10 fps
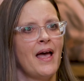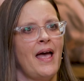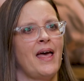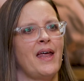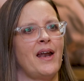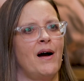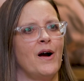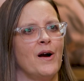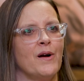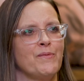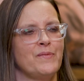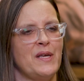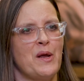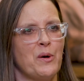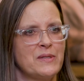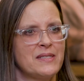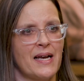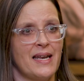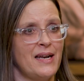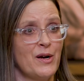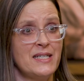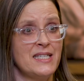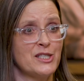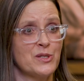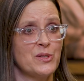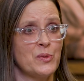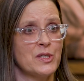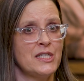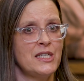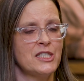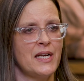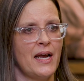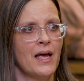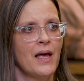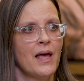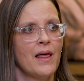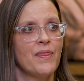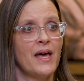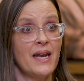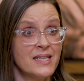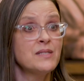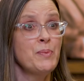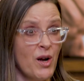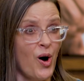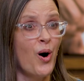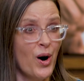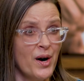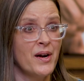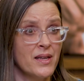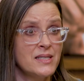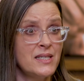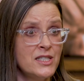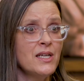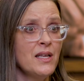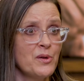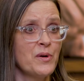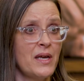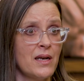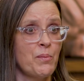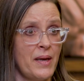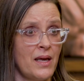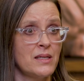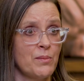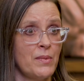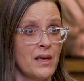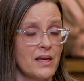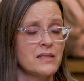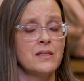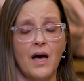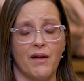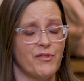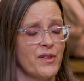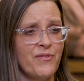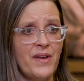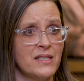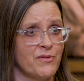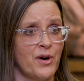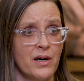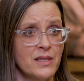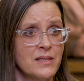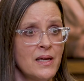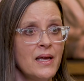and our, secondary teachers who are teaching, that it's been hard. Teaching and learning in a pandemic is not for the faint of heart.